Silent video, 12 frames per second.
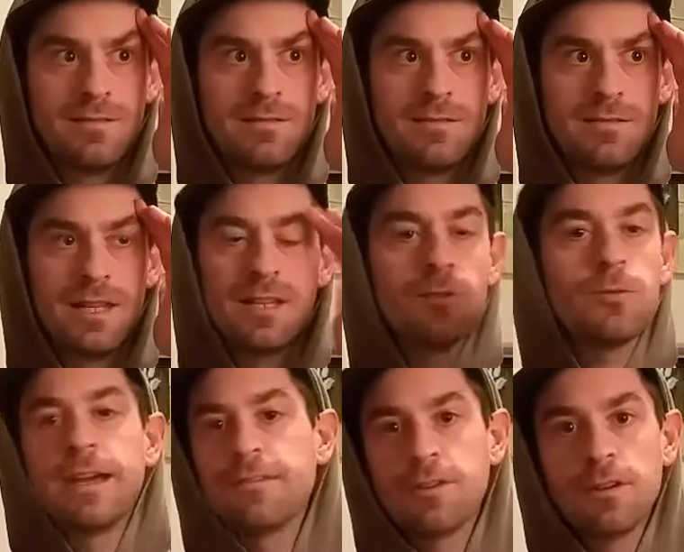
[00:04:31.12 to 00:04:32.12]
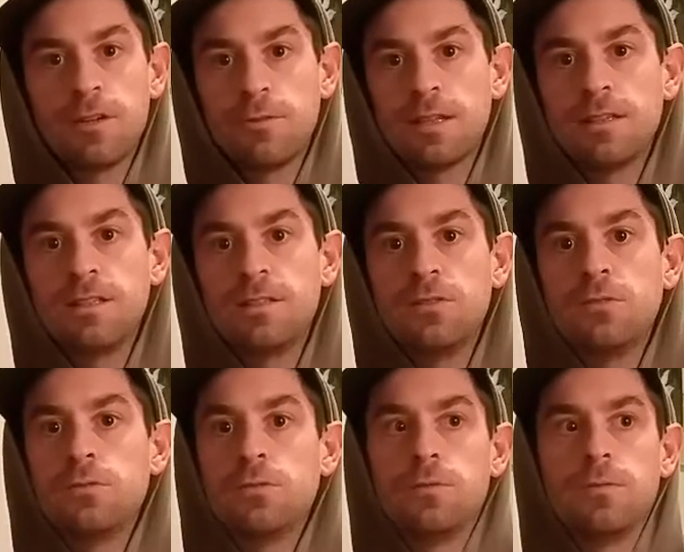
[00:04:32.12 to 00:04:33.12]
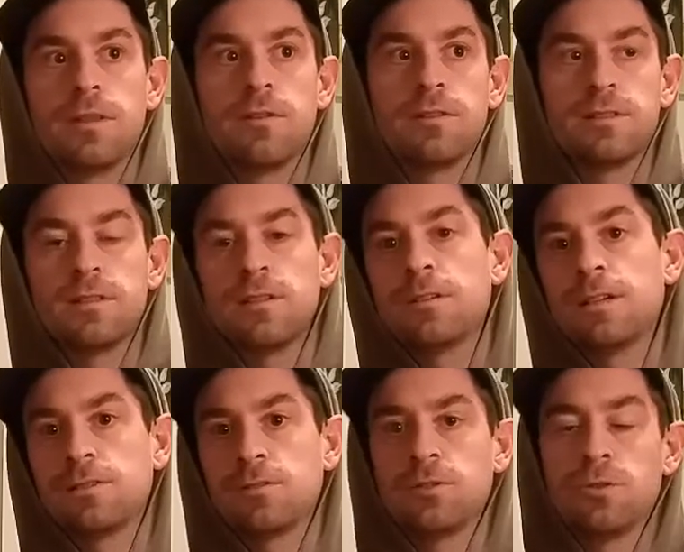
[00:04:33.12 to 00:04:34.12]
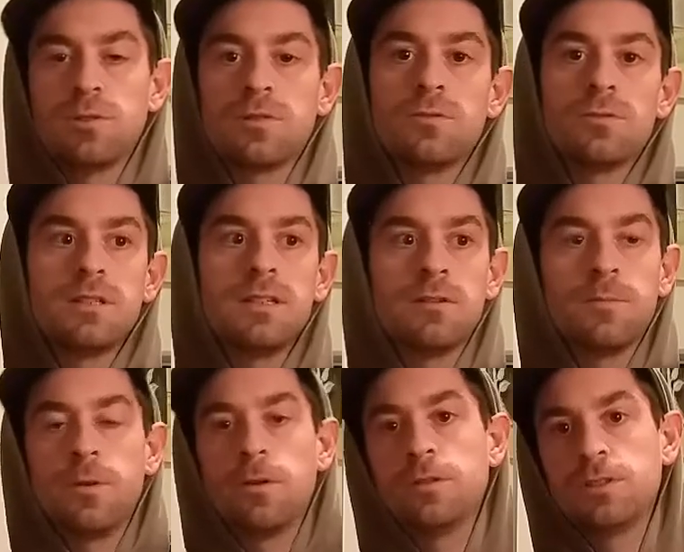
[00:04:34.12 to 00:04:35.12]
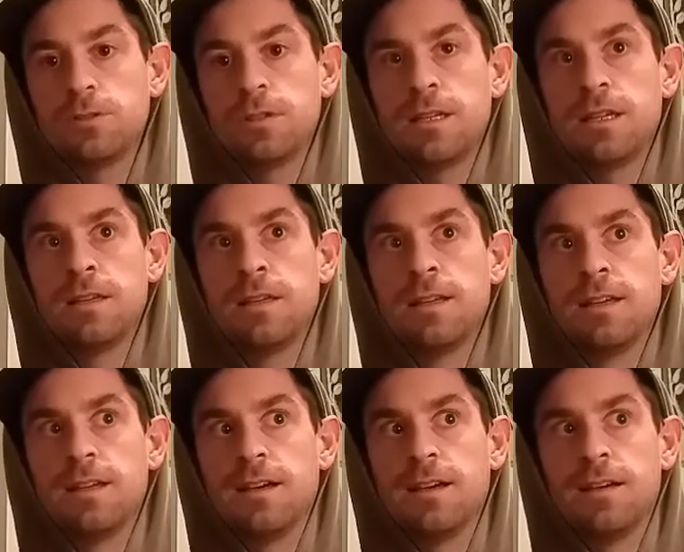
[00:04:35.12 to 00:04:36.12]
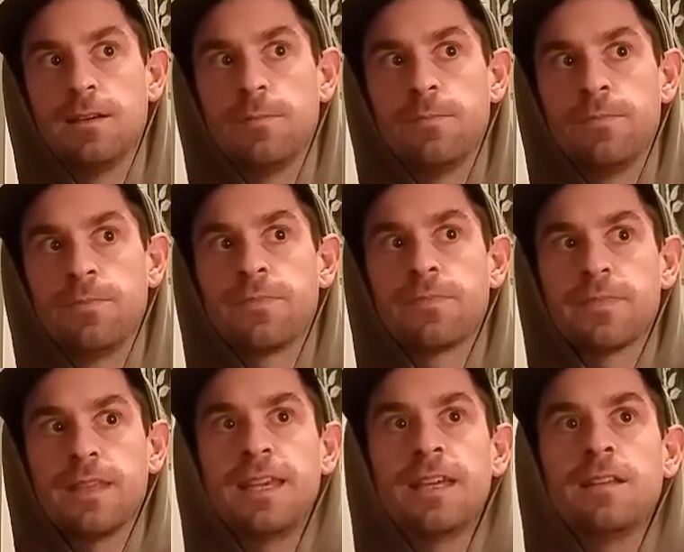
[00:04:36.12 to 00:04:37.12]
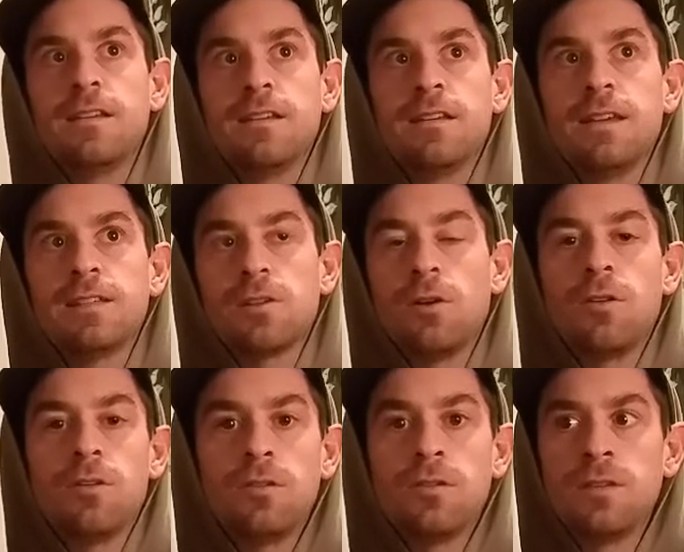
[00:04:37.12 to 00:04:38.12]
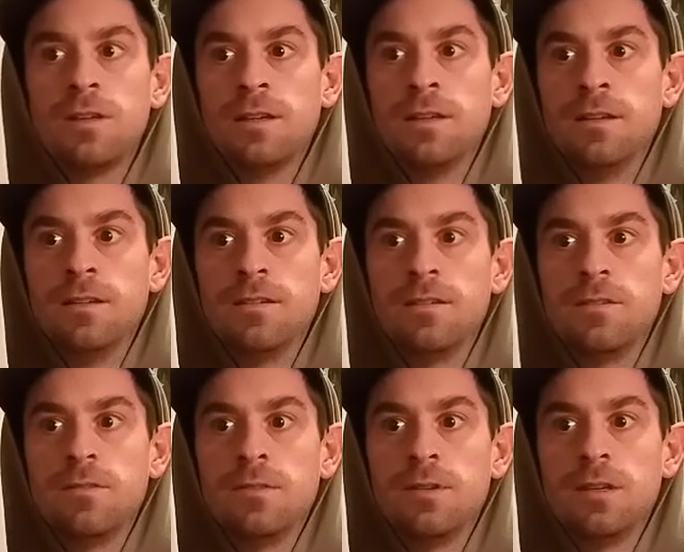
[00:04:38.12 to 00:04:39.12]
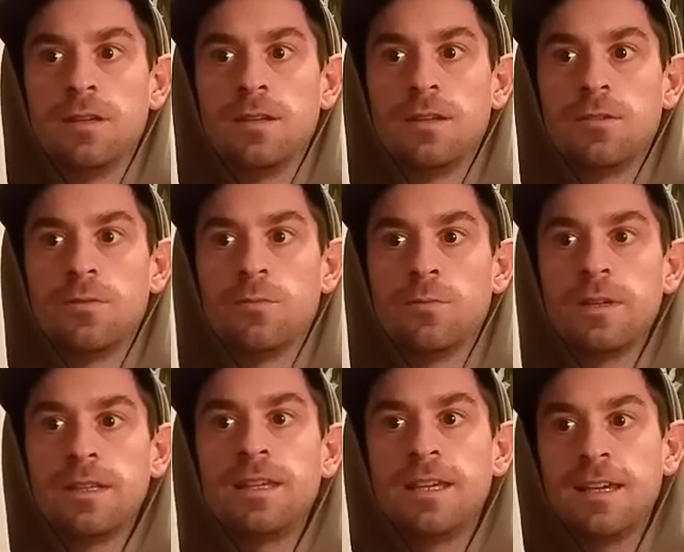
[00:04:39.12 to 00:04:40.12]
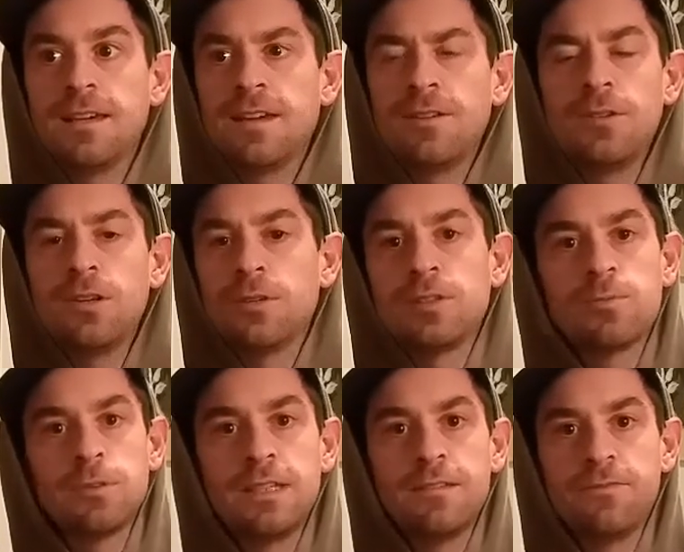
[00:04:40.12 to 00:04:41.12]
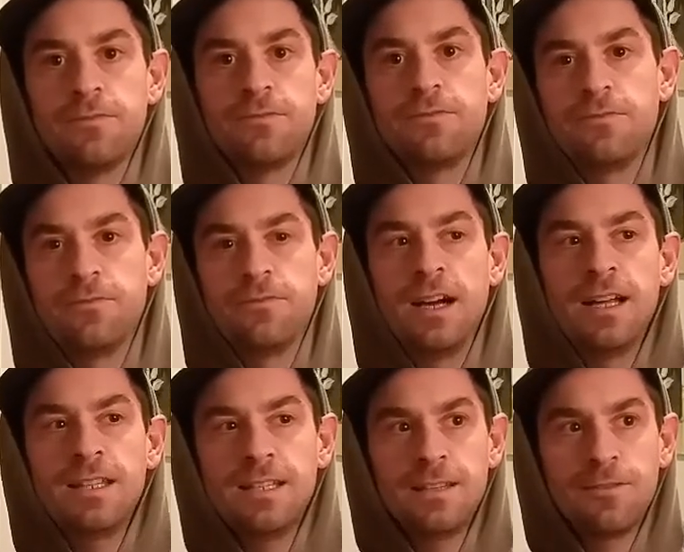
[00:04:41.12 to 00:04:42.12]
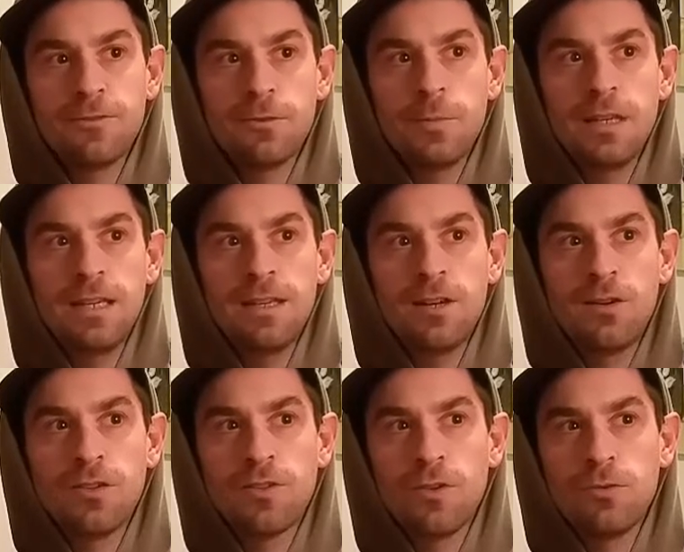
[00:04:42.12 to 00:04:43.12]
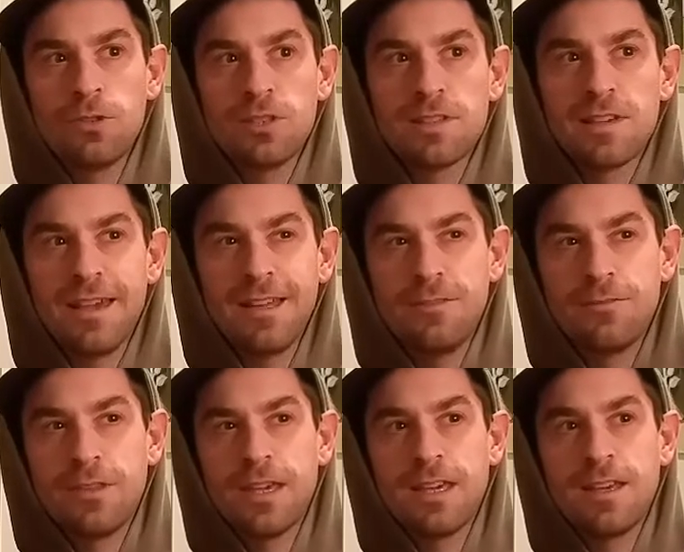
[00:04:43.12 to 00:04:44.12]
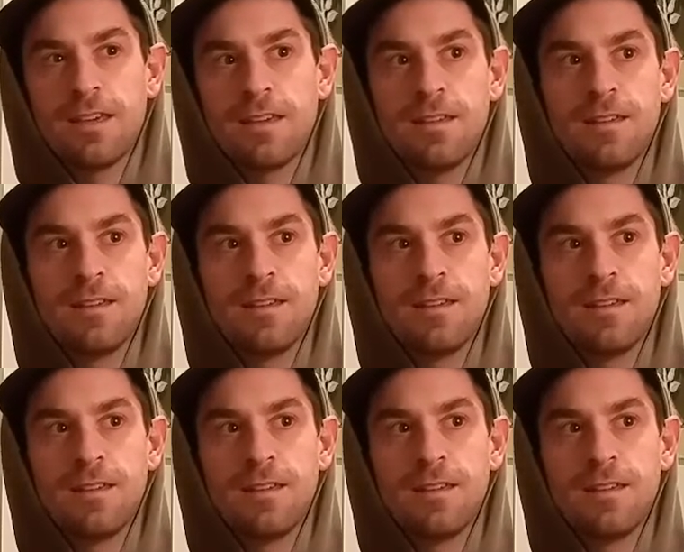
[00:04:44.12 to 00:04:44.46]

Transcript: tend to write very quickly too, whether it's lyrics or short story or poetry, and it's all really, I don't know, it's really fun for me, and also just kind of like I